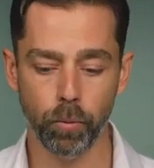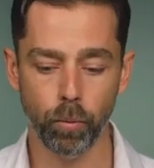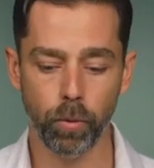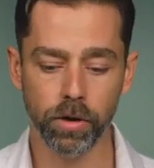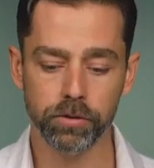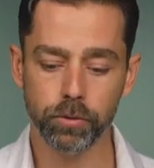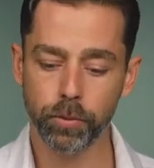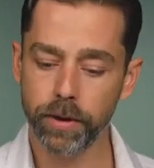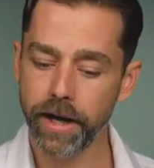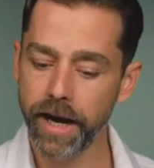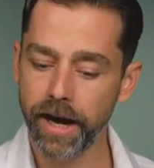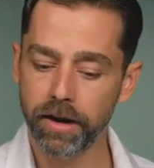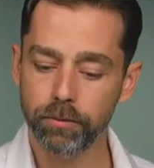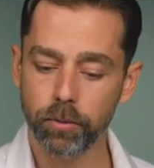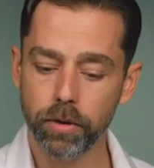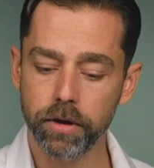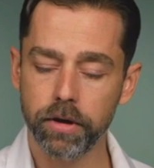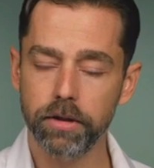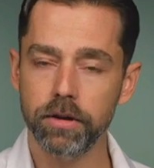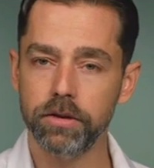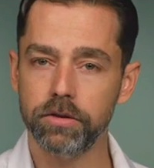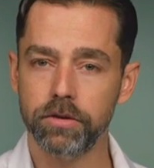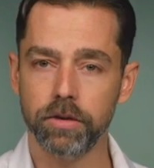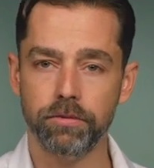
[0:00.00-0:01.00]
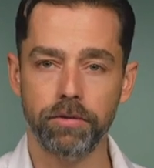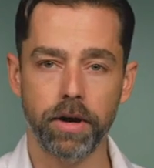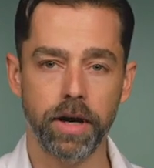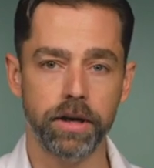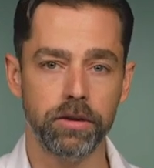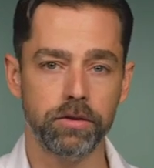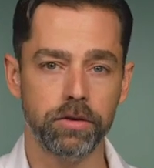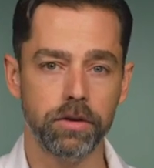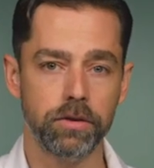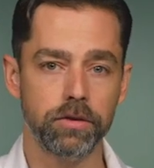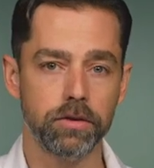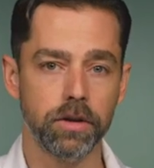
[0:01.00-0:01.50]
Once we have one of these
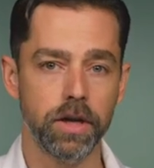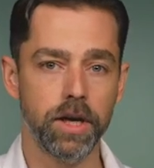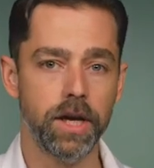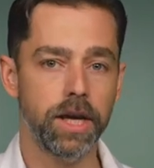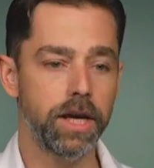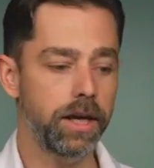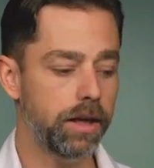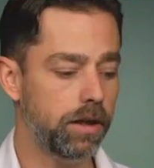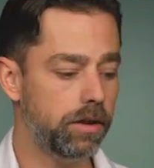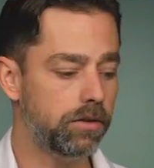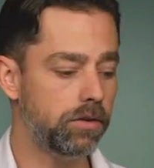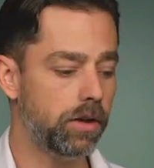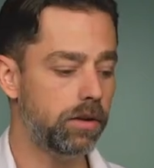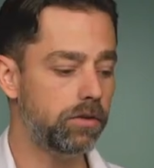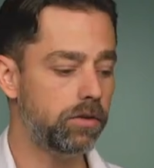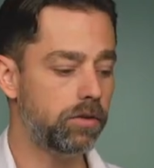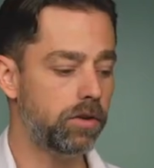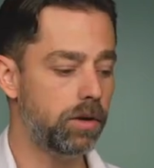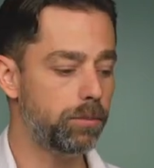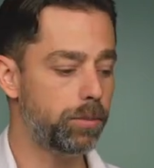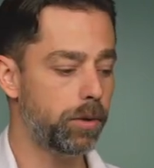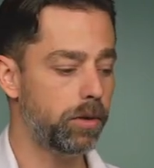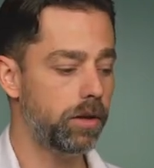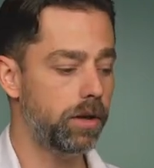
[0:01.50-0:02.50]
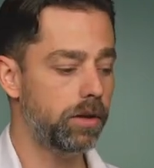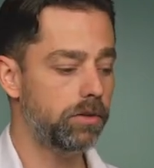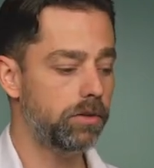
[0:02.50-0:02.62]
devices, it's as simple